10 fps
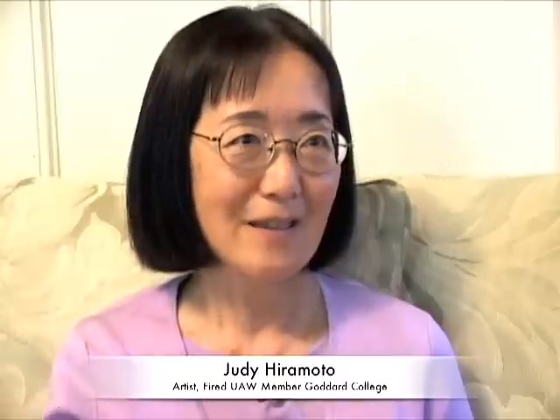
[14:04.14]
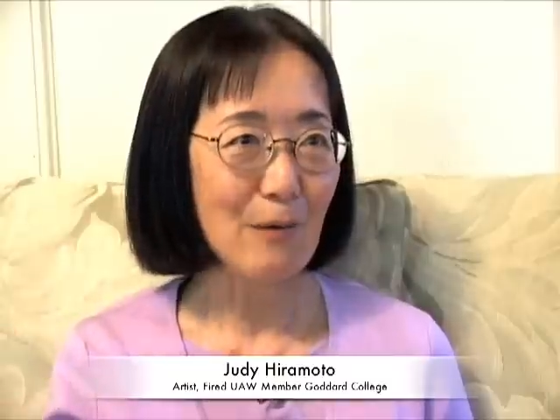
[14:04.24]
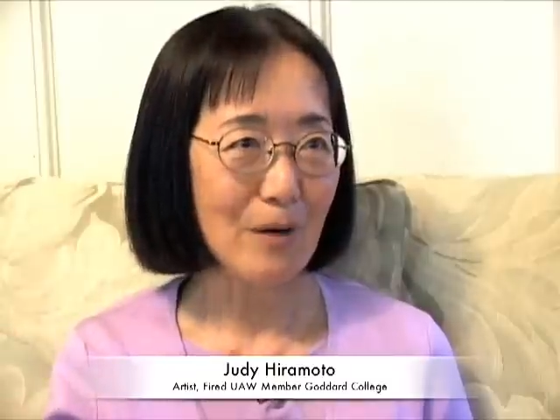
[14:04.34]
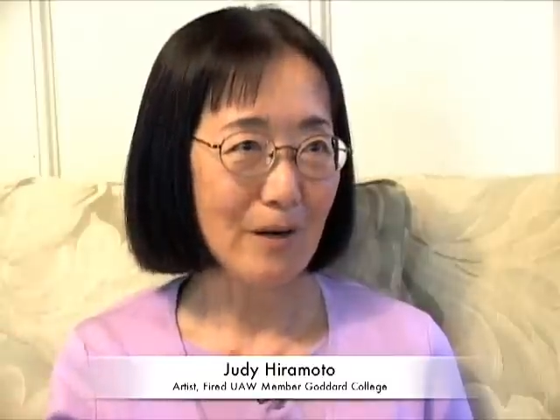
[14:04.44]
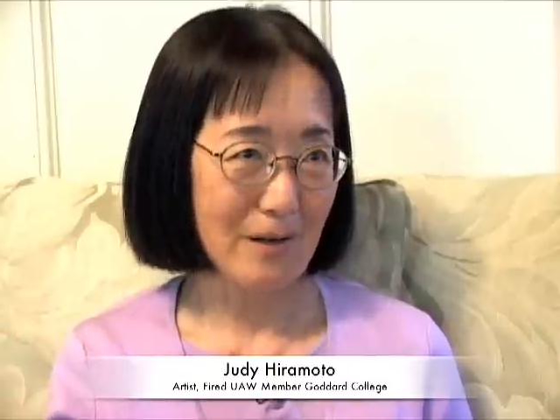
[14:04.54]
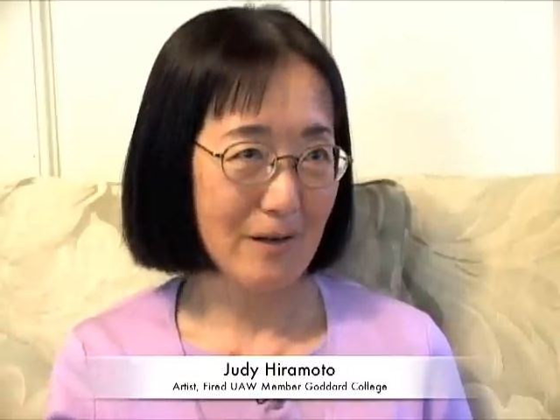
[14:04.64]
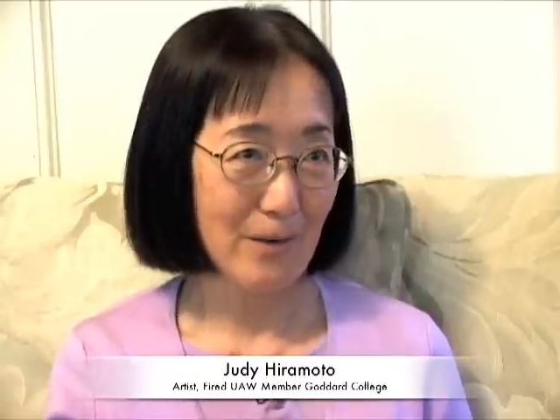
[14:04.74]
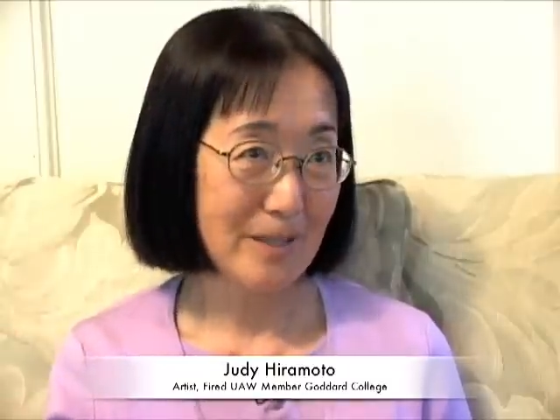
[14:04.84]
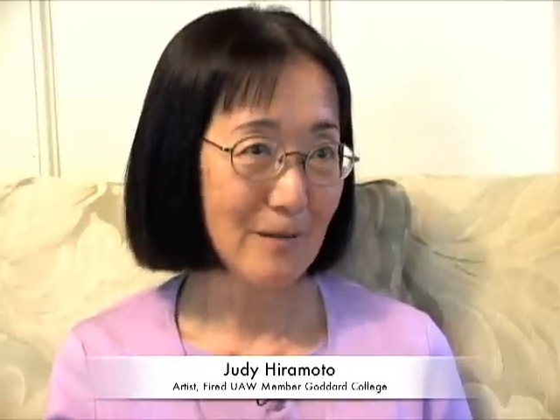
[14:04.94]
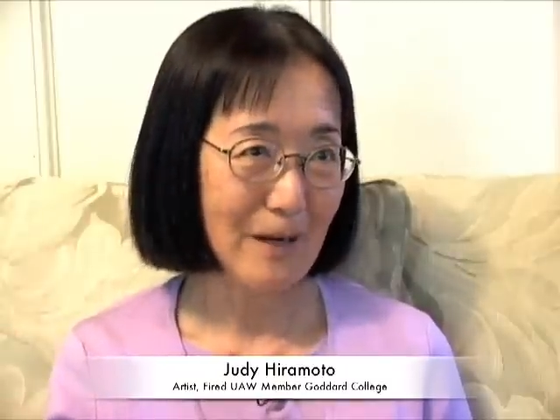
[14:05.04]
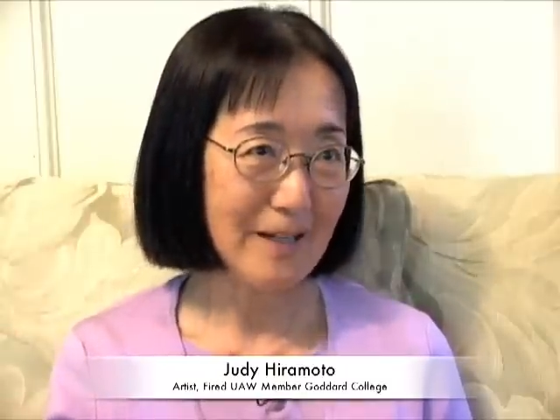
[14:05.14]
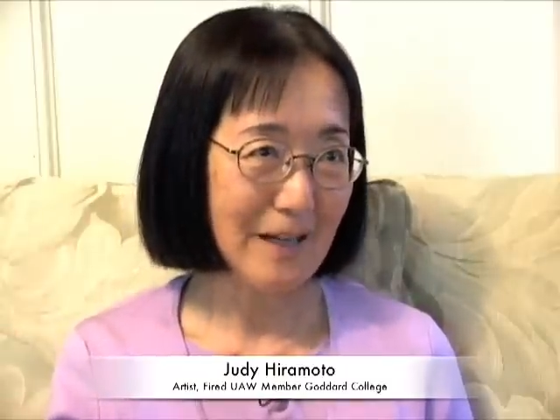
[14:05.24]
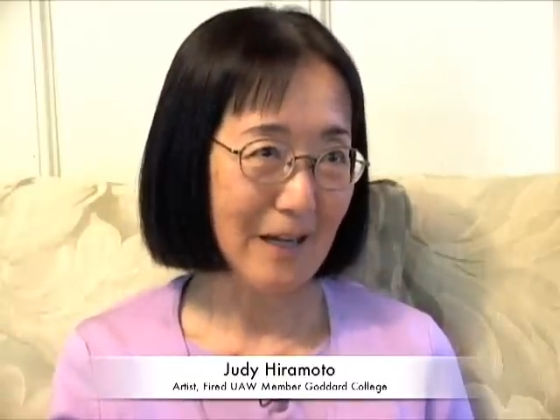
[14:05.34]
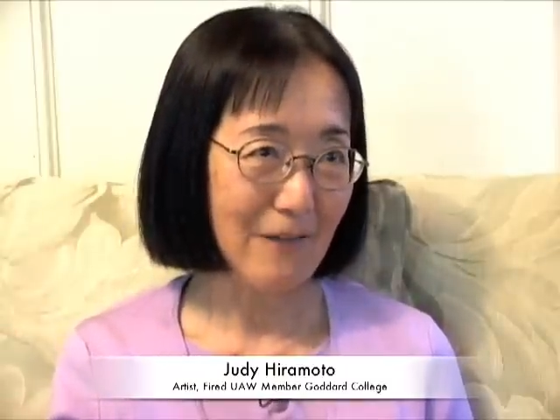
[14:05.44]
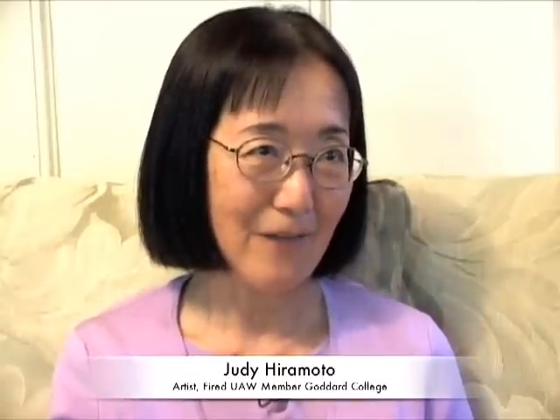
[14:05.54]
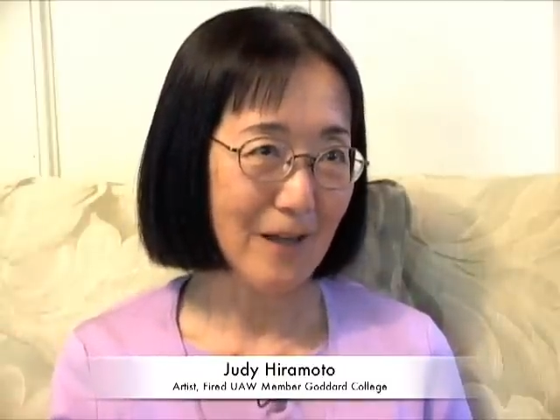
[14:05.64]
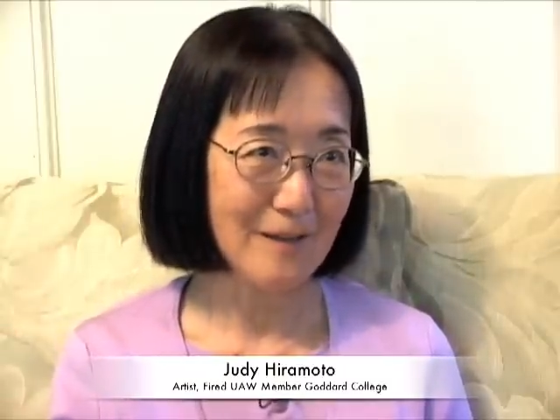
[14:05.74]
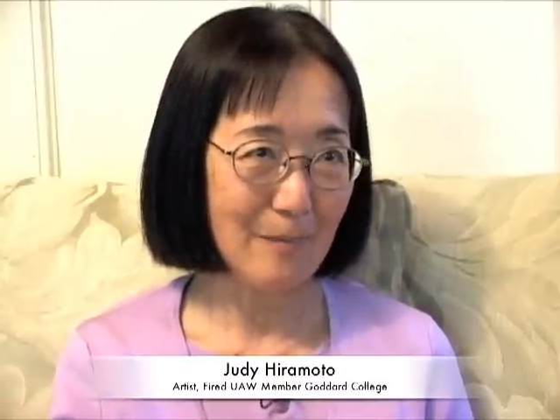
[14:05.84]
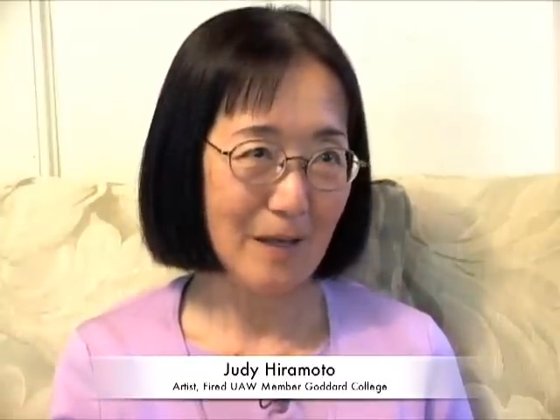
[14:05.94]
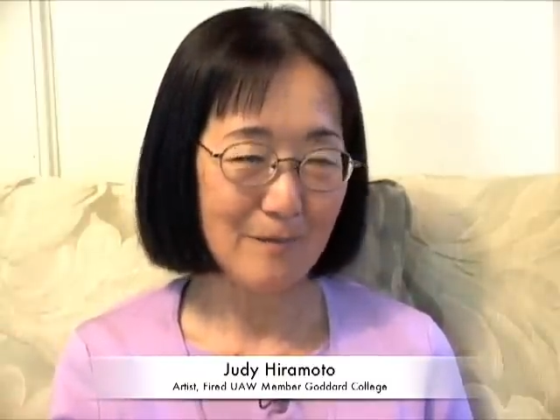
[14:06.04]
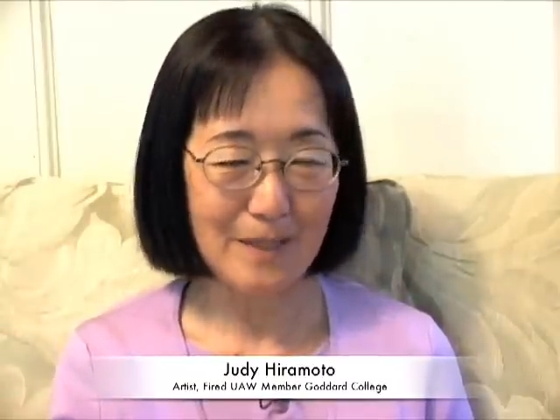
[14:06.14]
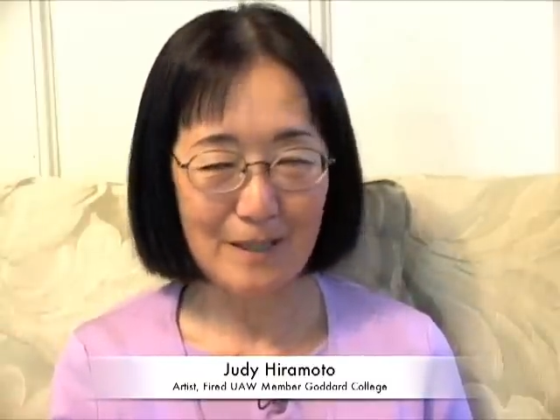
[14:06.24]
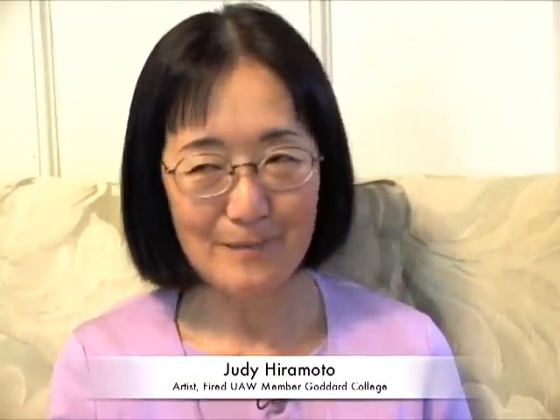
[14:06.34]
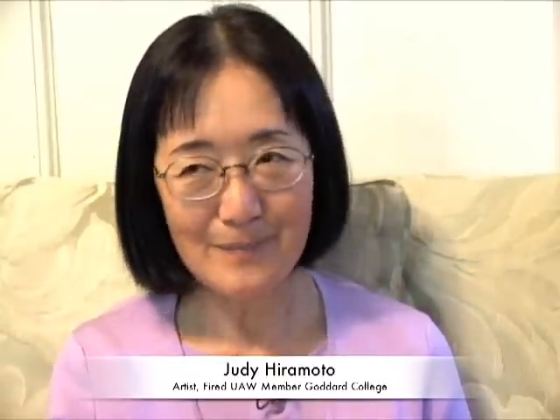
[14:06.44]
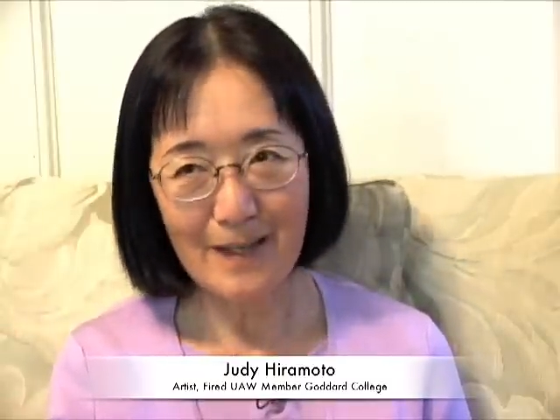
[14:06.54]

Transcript: they were going to write negative things about me.